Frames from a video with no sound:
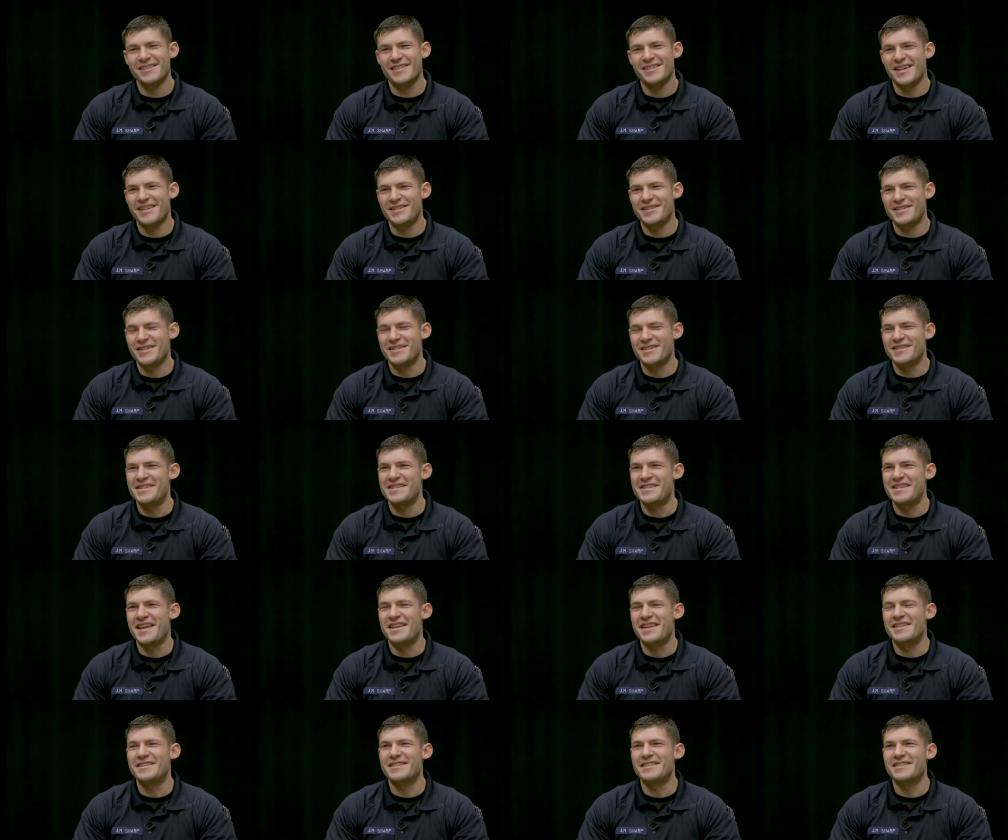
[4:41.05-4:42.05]
intentions
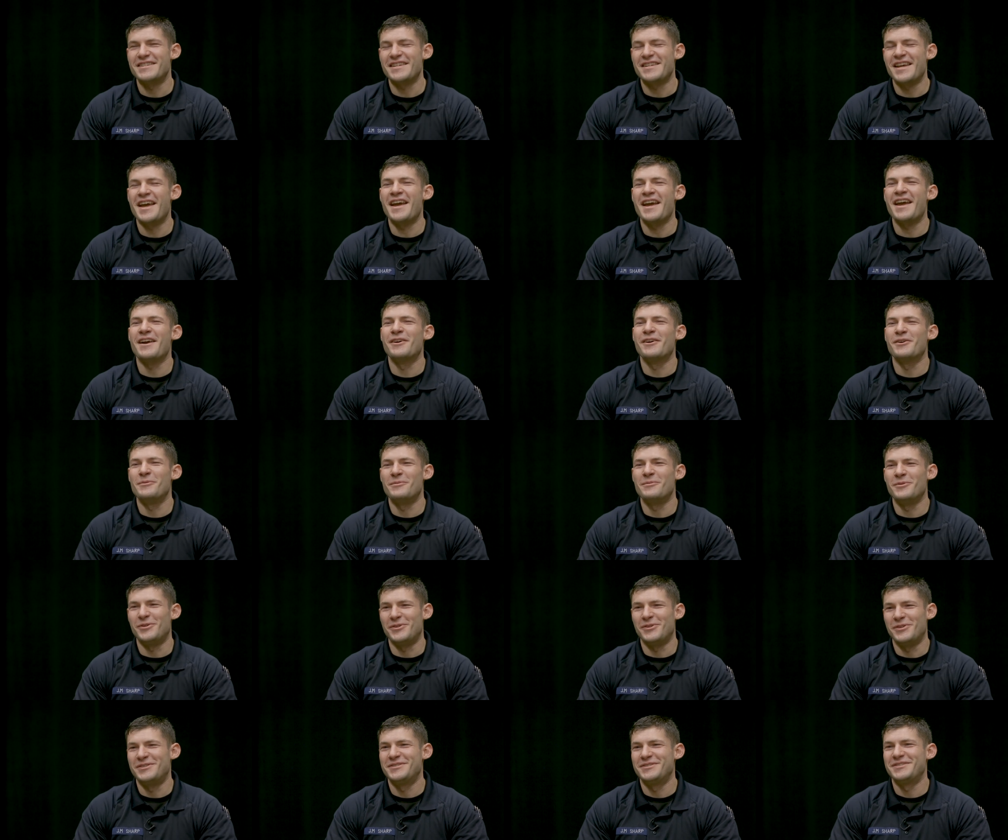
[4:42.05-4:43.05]
and
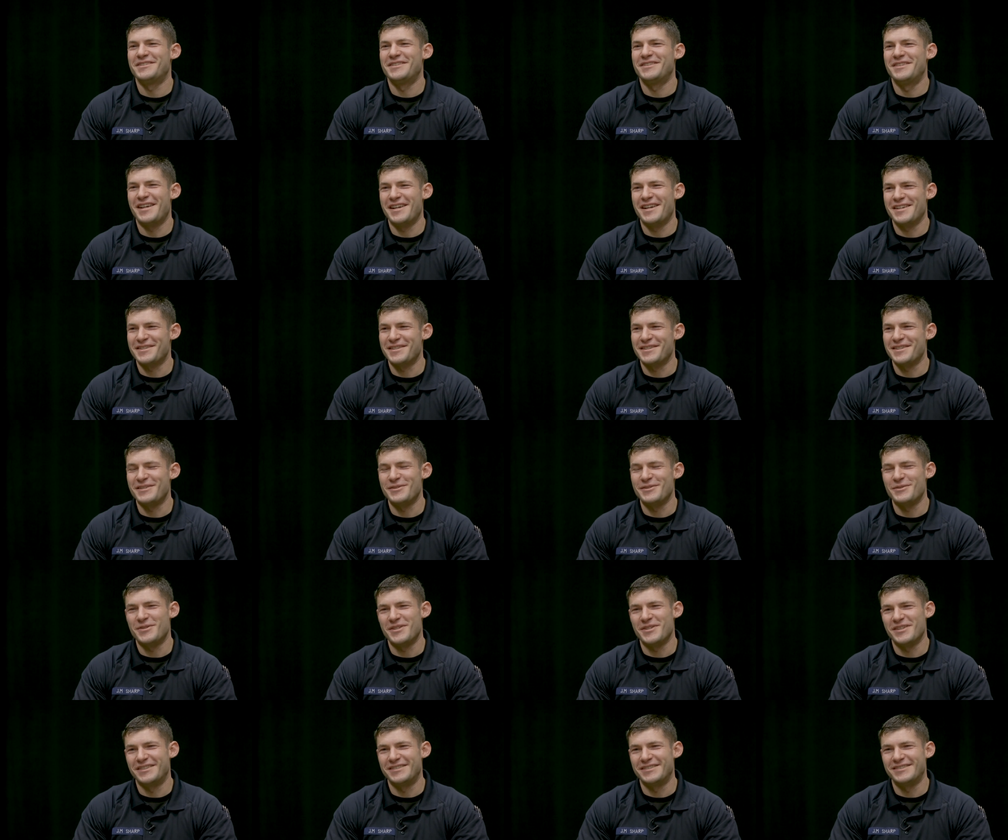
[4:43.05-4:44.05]
terrible
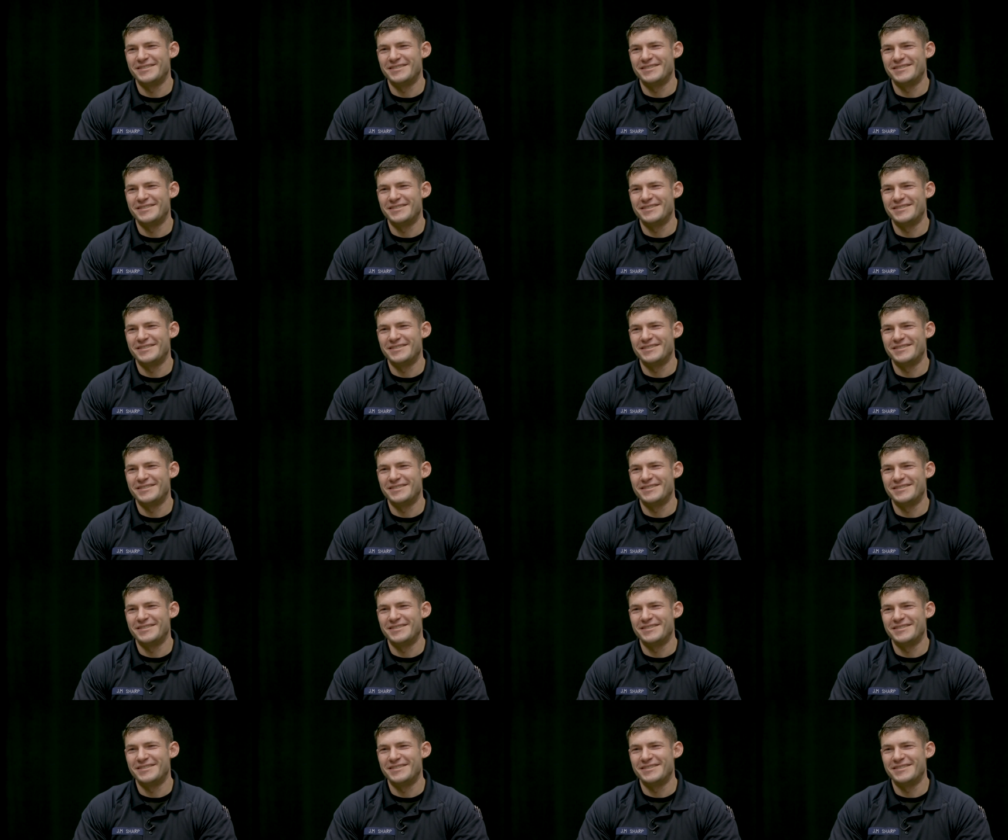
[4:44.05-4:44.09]
execution.